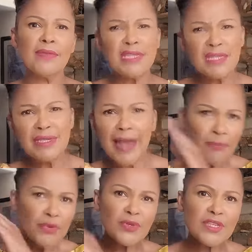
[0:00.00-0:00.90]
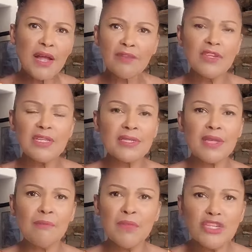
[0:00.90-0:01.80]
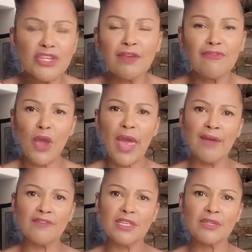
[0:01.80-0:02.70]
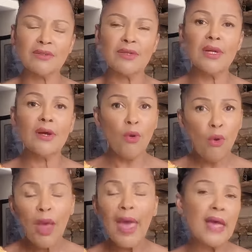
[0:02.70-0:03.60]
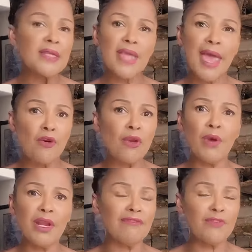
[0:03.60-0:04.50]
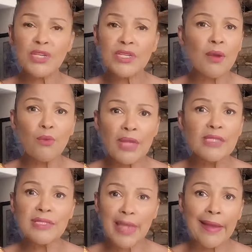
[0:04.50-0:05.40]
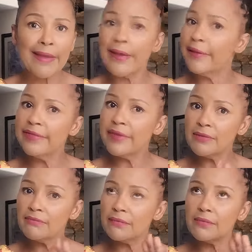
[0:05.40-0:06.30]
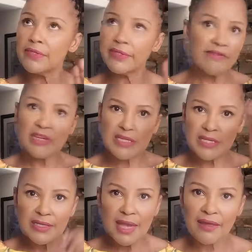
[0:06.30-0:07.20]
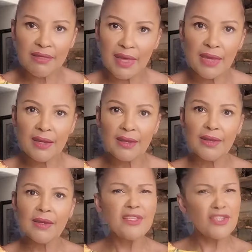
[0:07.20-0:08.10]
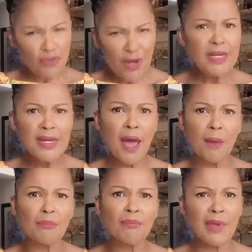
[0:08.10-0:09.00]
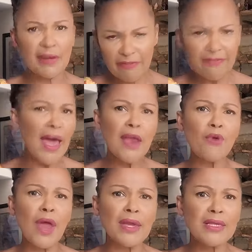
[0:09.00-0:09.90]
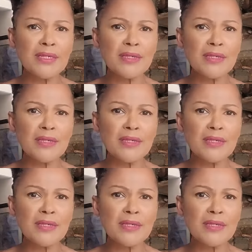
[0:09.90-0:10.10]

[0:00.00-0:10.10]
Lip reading: slap yourself into submission if you have to. Or as Harry Belafonte once sang in the 70s, I think, straighten up and fly right.